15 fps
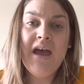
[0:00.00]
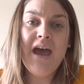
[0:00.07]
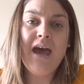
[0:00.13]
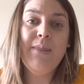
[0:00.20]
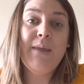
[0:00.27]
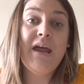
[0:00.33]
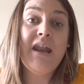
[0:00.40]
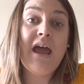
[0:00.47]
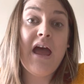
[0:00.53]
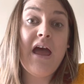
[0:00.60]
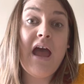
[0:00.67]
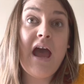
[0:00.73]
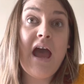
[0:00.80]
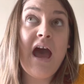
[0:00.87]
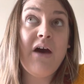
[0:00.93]
And then
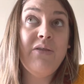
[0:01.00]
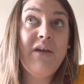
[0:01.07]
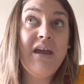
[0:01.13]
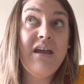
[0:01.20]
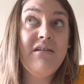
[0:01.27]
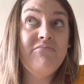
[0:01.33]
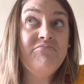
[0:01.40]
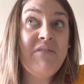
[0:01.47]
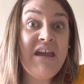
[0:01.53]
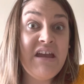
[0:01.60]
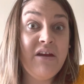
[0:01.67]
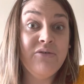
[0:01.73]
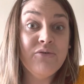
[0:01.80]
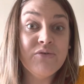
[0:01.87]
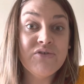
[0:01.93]
how they
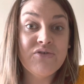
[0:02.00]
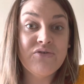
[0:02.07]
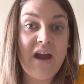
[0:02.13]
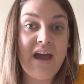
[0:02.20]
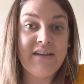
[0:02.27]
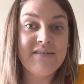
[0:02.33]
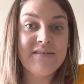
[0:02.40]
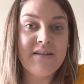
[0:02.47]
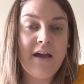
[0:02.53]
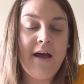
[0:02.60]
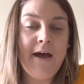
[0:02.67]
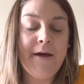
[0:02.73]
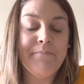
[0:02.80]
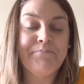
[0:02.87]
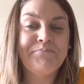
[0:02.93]
handle stress.
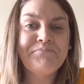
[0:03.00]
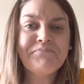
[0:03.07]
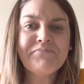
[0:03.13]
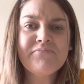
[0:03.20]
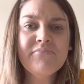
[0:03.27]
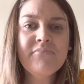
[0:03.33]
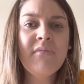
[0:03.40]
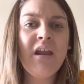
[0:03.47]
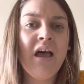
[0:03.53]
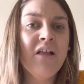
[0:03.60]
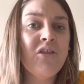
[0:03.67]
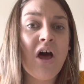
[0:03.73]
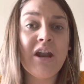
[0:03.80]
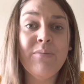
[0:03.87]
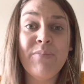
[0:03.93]
A
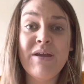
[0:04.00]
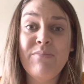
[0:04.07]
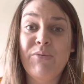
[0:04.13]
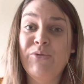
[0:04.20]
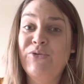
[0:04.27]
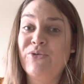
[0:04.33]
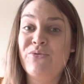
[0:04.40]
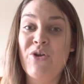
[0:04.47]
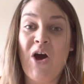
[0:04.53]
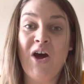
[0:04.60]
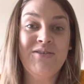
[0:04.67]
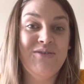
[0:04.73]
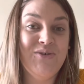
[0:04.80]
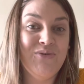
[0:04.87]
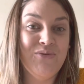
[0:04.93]
lot of people do
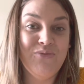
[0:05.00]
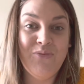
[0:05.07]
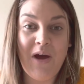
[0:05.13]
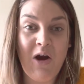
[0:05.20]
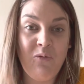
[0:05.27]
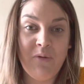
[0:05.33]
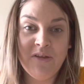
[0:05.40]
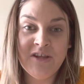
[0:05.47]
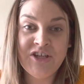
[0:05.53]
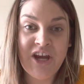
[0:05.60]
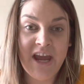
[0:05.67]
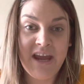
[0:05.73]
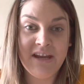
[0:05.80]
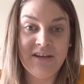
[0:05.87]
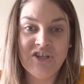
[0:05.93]
not do well with
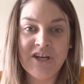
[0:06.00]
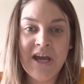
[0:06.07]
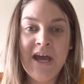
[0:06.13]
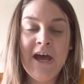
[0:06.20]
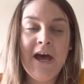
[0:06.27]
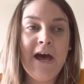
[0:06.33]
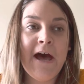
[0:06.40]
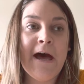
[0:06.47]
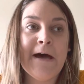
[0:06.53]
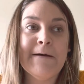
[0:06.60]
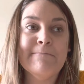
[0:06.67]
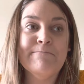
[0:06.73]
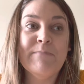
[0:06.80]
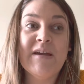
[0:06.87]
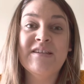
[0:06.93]
change,
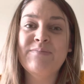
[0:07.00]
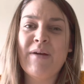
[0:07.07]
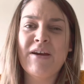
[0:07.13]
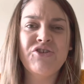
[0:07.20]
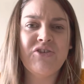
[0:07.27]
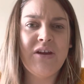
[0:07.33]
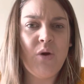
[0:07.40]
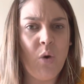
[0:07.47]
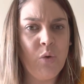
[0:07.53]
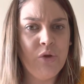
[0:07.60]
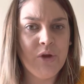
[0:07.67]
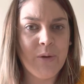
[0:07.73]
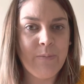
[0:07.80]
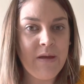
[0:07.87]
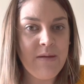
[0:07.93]
especially
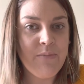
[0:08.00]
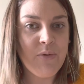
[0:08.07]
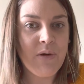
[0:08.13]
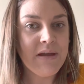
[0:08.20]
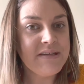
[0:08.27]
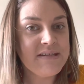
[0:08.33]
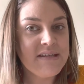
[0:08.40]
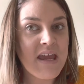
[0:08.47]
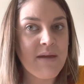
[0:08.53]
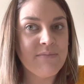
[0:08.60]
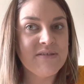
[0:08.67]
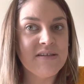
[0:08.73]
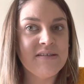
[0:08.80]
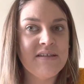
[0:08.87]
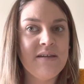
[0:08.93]
older people, it
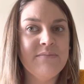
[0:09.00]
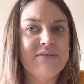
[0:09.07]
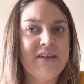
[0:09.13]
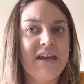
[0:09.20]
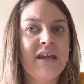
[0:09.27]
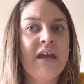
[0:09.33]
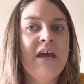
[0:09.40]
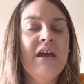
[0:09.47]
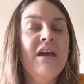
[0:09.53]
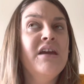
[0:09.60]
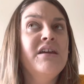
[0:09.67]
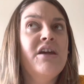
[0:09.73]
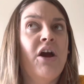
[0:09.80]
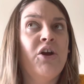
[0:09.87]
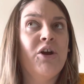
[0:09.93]
seems. It seems like
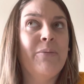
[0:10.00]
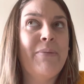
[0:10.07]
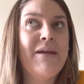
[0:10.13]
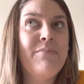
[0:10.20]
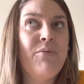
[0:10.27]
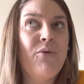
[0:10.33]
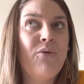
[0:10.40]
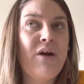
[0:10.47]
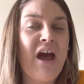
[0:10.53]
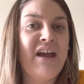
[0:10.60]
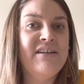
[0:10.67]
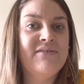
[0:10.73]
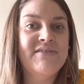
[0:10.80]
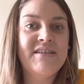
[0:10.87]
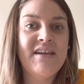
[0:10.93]
younger people
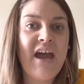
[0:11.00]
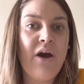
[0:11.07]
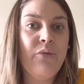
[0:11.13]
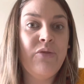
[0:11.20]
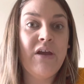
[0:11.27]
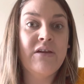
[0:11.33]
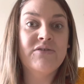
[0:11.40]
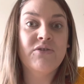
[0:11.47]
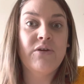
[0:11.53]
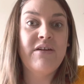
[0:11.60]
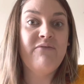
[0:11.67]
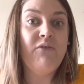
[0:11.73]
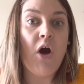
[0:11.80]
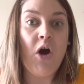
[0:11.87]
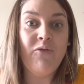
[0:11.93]
kind of see how things are
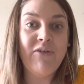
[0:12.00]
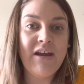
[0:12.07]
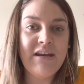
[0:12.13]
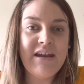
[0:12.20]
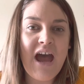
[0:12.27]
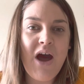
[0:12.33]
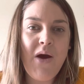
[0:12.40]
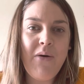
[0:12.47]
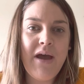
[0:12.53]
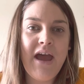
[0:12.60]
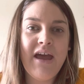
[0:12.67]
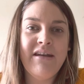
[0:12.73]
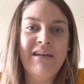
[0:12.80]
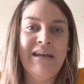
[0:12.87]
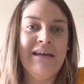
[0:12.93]
evolving now.
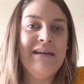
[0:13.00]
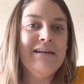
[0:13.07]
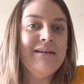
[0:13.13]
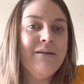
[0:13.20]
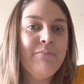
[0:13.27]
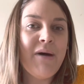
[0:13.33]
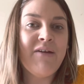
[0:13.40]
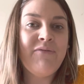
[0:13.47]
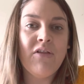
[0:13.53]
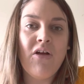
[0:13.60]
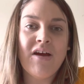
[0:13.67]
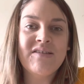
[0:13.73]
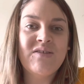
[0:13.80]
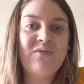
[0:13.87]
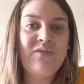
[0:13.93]
And my
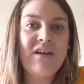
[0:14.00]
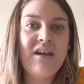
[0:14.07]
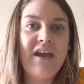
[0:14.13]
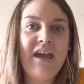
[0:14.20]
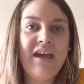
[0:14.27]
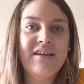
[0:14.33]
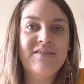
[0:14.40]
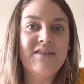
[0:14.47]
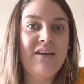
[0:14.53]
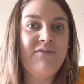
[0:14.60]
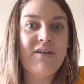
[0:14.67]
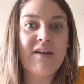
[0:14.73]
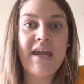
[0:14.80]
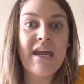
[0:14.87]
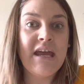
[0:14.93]
philosophy is, if
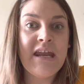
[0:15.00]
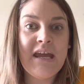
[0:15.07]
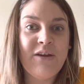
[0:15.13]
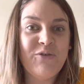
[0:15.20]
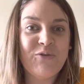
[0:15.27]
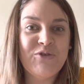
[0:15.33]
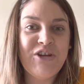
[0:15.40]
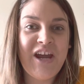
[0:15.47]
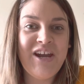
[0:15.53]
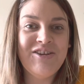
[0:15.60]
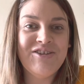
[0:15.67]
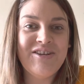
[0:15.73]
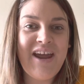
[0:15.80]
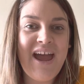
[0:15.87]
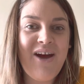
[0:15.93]
you can't handle
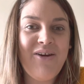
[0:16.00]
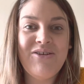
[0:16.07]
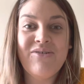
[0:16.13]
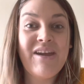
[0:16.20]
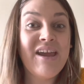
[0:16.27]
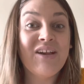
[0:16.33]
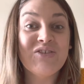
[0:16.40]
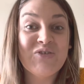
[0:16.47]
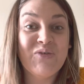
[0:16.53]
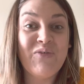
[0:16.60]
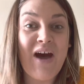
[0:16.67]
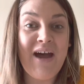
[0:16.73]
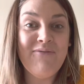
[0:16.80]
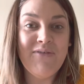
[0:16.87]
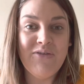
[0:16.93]
change now, you can't
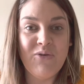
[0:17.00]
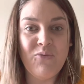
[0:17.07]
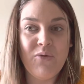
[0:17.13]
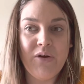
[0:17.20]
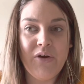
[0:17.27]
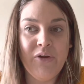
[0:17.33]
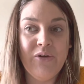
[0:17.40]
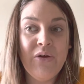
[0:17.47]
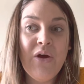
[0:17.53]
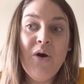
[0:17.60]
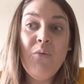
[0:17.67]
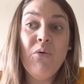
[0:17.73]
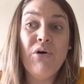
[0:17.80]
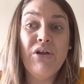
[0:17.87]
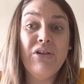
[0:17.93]
survive in the world.
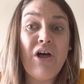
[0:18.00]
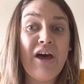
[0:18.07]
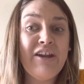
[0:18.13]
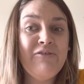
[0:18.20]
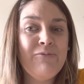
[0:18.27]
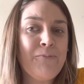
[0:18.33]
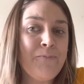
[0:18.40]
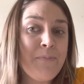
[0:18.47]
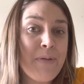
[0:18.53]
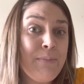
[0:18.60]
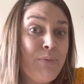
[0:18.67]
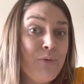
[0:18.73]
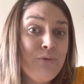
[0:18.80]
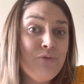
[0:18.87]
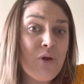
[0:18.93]
Well, a lot of
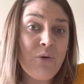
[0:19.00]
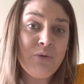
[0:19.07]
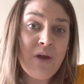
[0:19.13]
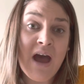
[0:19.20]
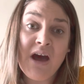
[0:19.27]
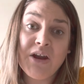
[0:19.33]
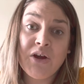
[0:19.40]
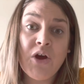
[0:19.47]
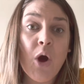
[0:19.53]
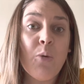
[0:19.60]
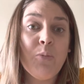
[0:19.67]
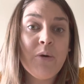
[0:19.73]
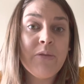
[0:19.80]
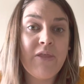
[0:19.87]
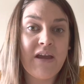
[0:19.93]
people don't know how to
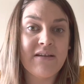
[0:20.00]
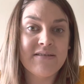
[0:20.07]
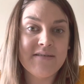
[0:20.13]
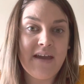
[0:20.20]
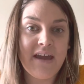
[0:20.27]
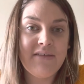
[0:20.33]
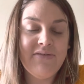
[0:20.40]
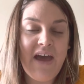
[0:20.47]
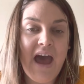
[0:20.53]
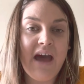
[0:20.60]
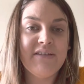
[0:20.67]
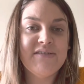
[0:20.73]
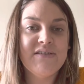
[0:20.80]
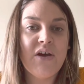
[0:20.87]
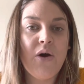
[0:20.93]
cope with things like
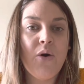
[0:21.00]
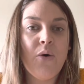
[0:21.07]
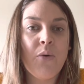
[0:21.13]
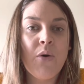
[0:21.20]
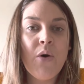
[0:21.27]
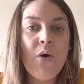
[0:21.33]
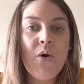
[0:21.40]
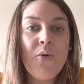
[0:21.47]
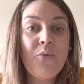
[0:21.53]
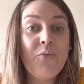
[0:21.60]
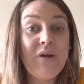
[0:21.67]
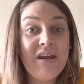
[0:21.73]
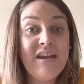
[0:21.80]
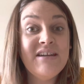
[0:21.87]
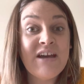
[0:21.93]
that. So
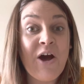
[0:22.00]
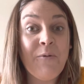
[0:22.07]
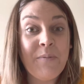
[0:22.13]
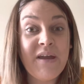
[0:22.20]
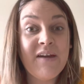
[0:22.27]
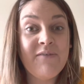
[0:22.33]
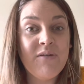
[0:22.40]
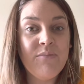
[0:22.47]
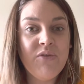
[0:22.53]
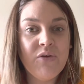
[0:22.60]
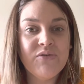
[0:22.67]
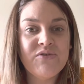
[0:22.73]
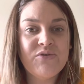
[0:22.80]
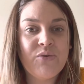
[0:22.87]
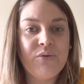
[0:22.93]
we need to help give them
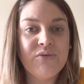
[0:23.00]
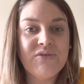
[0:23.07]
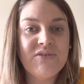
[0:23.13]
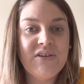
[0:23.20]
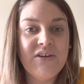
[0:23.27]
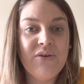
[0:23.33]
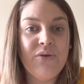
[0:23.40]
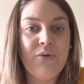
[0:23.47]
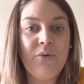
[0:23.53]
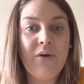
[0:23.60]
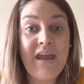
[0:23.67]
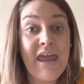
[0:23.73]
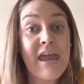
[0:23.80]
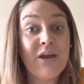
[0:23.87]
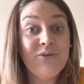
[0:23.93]
those tools to
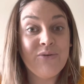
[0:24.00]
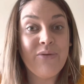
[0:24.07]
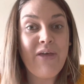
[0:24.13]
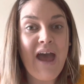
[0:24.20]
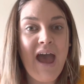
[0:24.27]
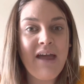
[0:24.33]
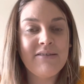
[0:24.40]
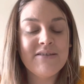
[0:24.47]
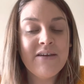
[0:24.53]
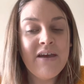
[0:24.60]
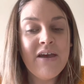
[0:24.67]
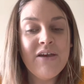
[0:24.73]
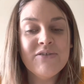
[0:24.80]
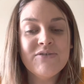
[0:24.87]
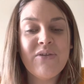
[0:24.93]
handle that.
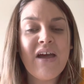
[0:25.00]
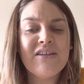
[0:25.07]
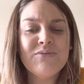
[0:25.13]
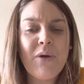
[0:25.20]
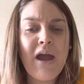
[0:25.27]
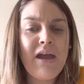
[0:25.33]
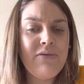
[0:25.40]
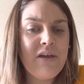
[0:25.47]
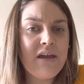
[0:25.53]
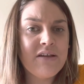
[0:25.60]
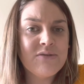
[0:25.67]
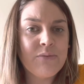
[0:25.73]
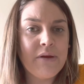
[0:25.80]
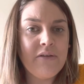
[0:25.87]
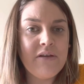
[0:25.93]
So that's why I think
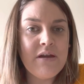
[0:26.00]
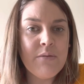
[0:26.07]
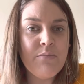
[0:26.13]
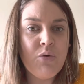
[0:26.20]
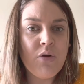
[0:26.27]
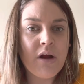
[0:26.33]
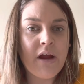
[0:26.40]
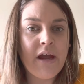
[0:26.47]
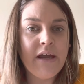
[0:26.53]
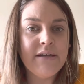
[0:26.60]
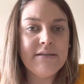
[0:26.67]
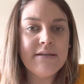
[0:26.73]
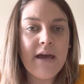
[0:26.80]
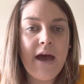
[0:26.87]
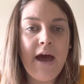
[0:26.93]
it's really
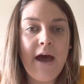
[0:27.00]
important.